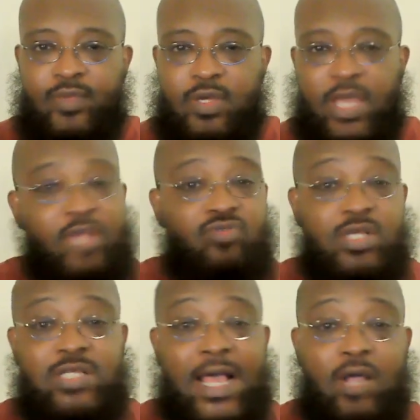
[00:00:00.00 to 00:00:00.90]
Hijrah
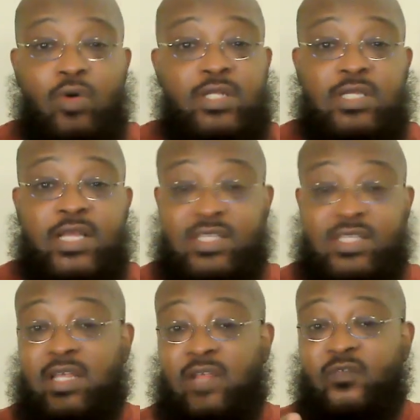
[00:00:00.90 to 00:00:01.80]
is not going to
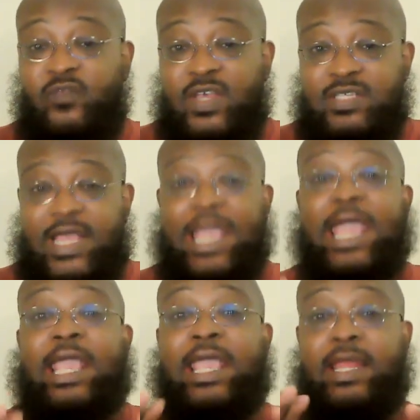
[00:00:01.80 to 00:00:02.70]
necessarily fix that.
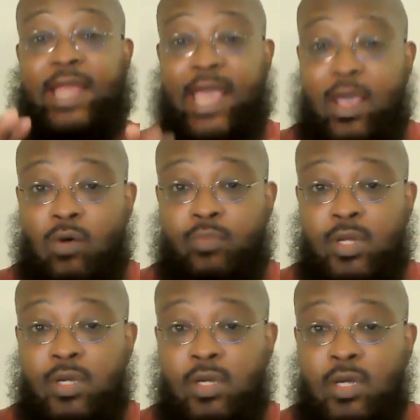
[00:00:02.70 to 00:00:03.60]
It can help,
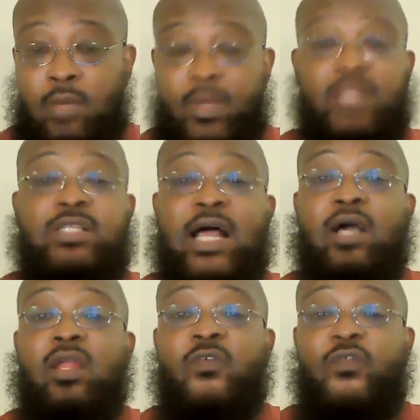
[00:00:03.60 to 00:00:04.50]
but it's not
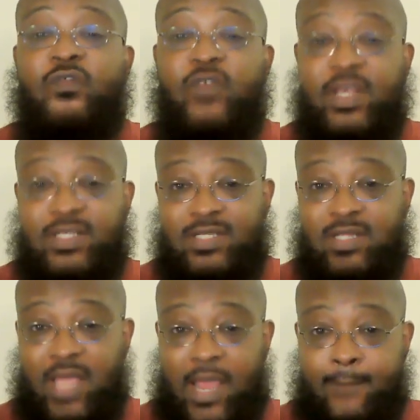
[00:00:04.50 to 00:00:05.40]
going to fix that.